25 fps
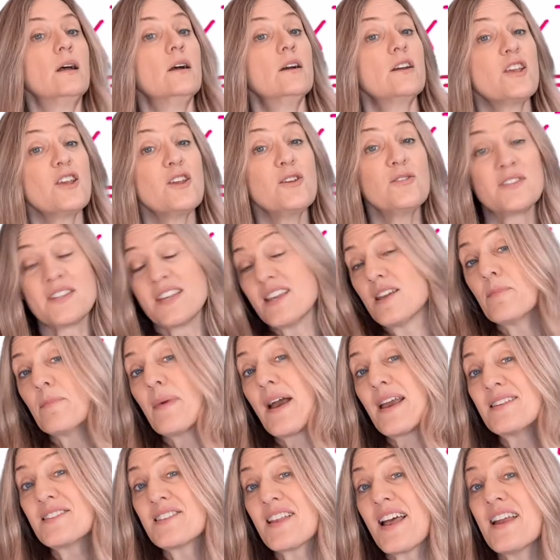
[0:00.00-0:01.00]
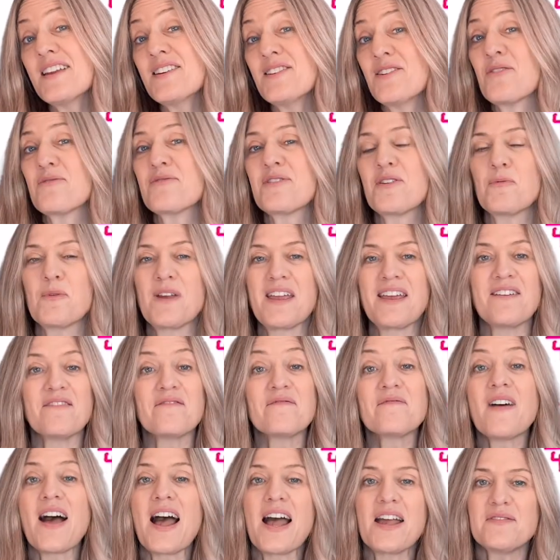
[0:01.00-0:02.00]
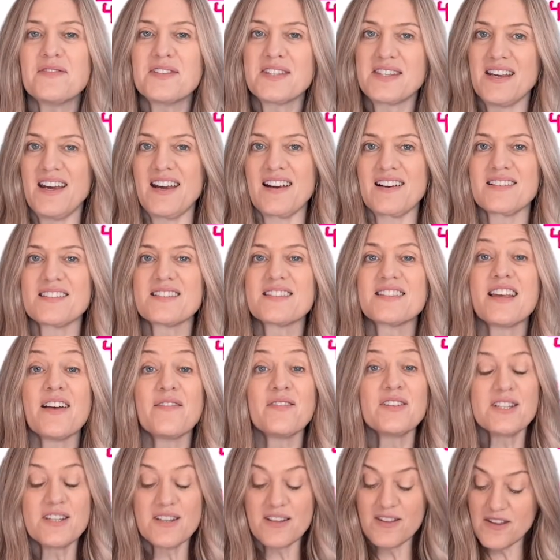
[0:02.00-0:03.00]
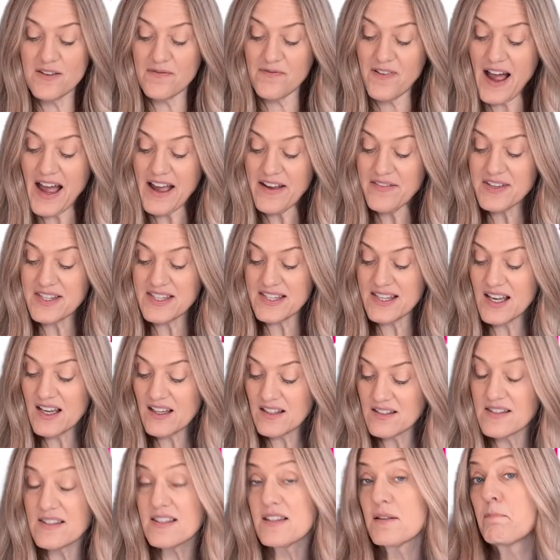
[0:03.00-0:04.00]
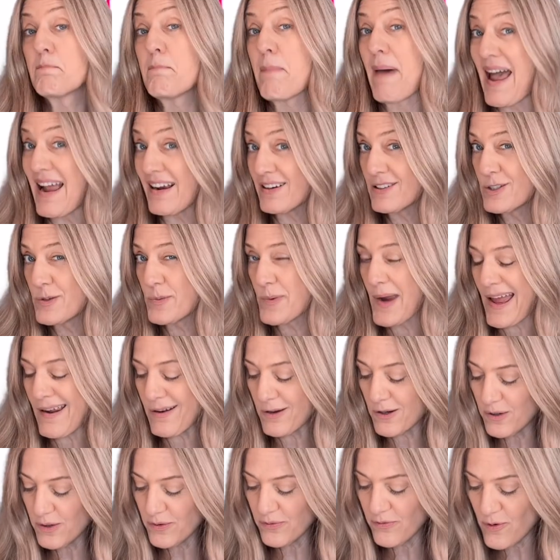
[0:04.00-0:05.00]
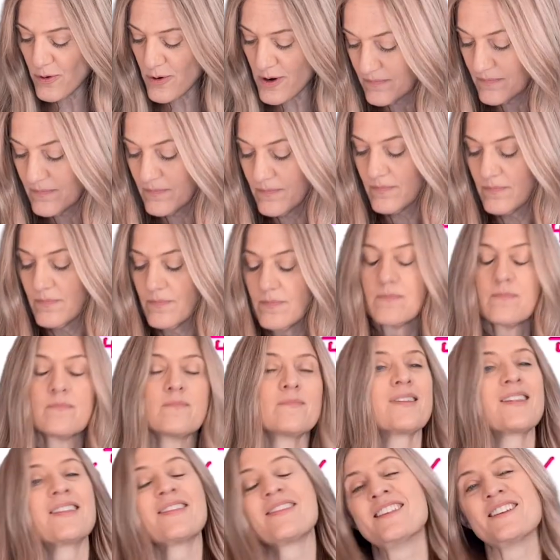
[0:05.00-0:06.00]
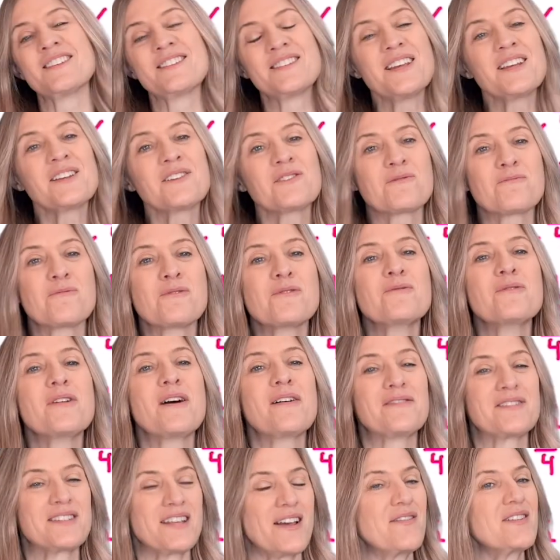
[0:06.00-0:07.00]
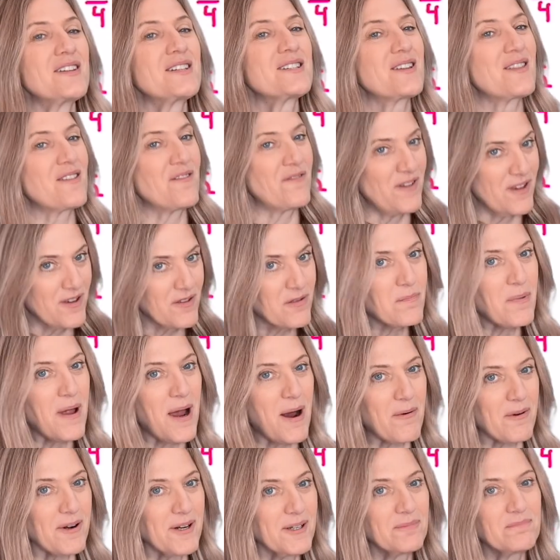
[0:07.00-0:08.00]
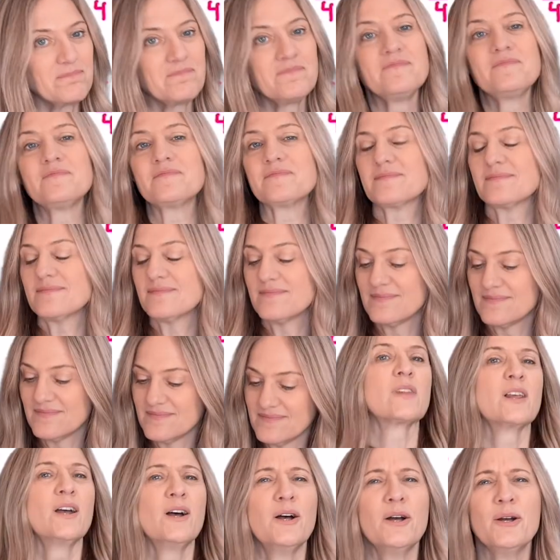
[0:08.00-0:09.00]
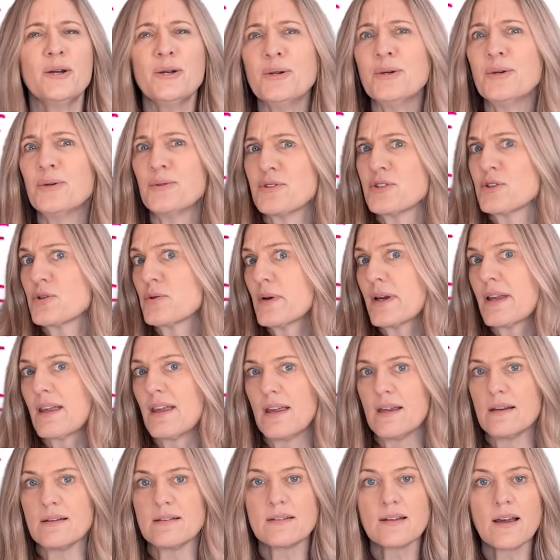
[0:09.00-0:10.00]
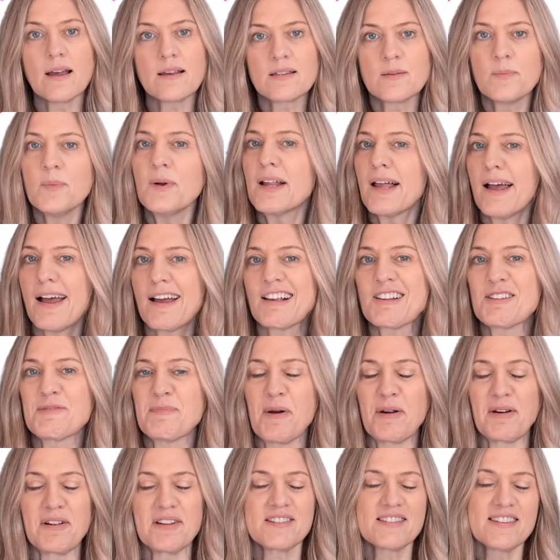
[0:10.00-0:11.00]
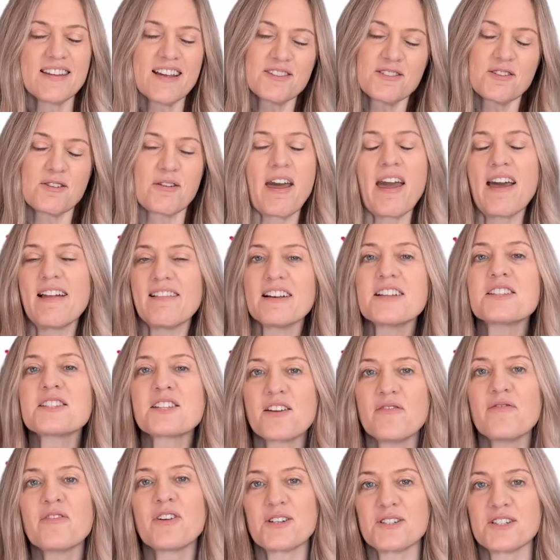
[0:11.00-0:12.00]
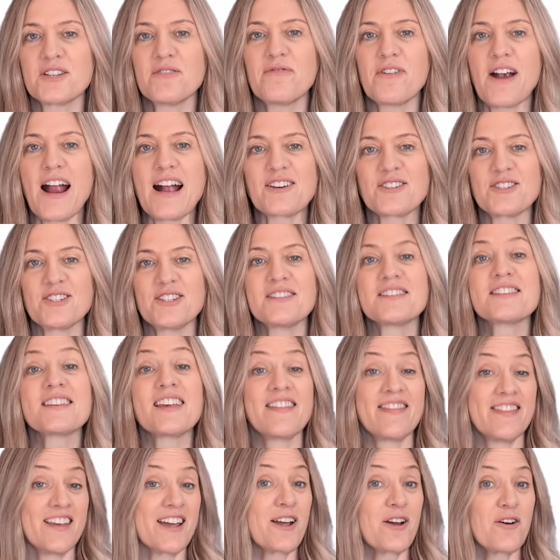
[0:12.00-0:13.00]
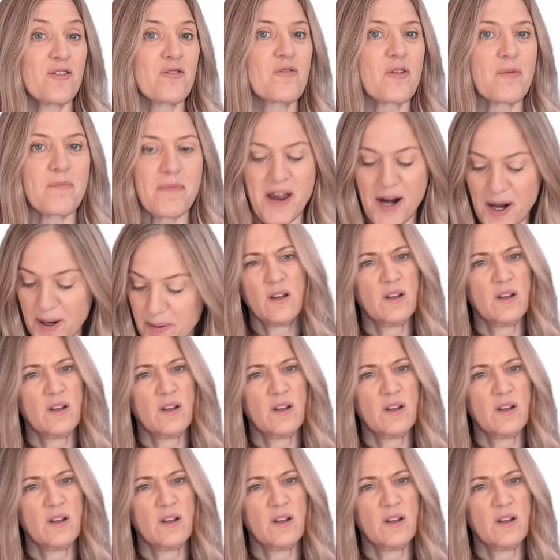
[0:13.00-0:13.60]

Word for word: You see in my side note that we get 5, 6. 7 to the 5, 6, back to radical form, the 6th root of 7 to the 5th power. Ooh, tricky. Decimal exponents. That's okay. Let's convert to fractions and then go from there.